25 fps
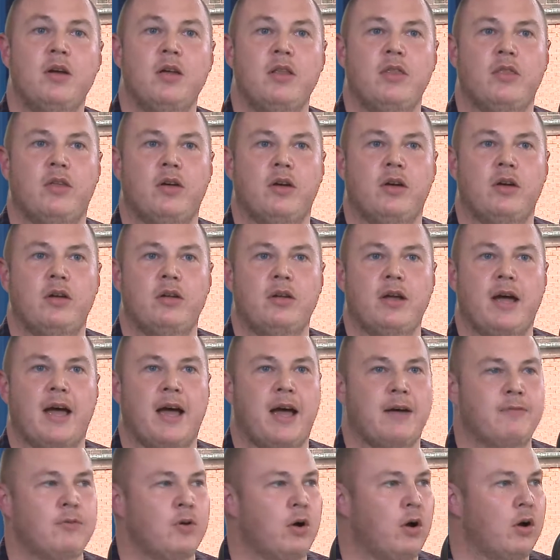that
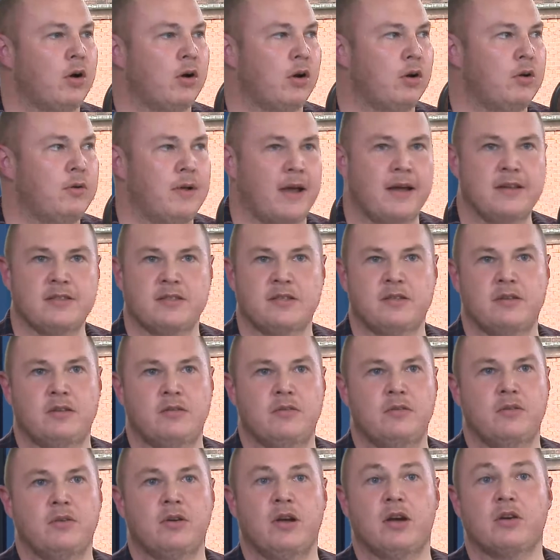haven't got a clue how to
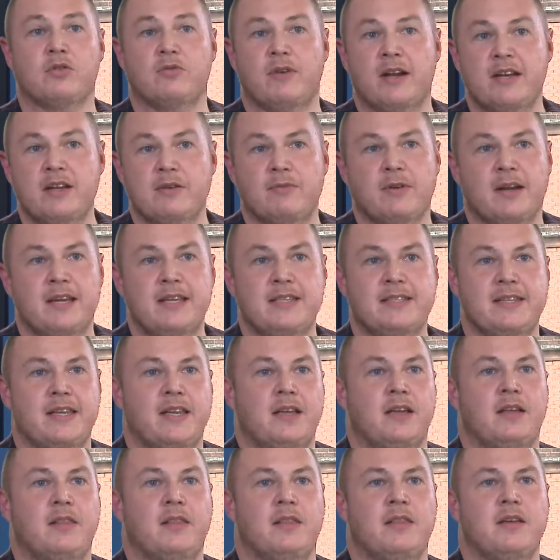look at a credit rating
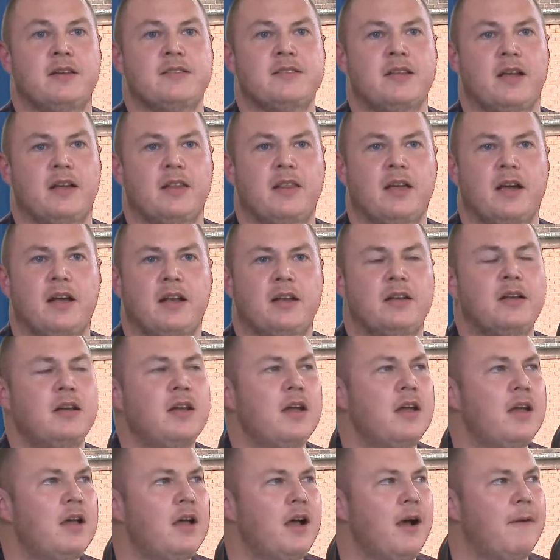and things like that. And
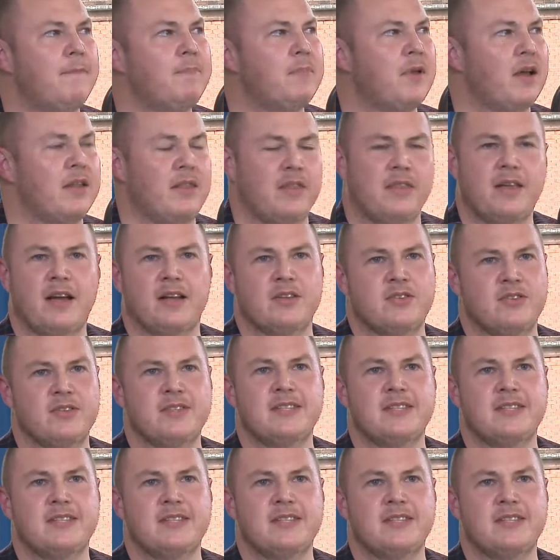that just